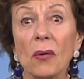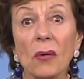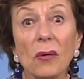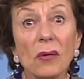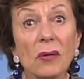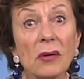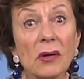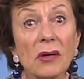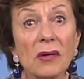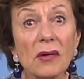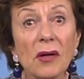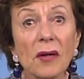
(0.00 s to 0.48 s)

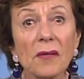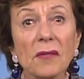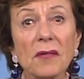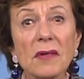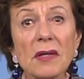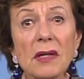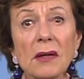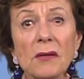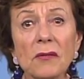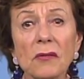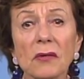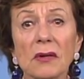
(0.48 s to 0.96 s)
Or does
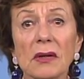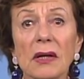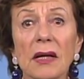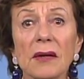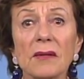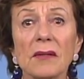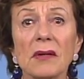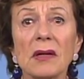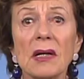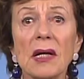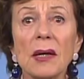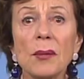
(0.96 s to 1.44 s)
the
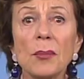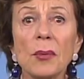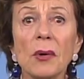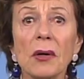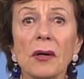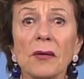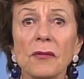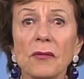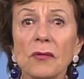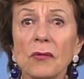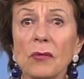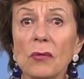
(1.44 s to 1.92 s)
internet enable
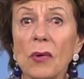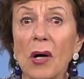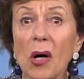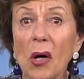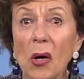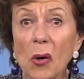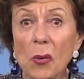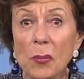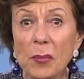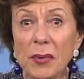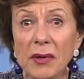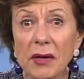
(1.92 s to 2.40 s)
us to
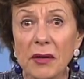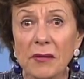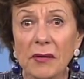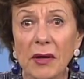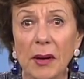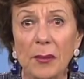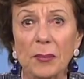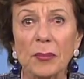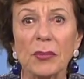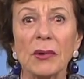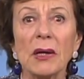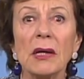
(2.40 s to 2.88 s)
open it
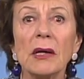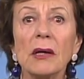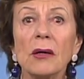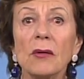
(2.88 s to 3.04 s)
up,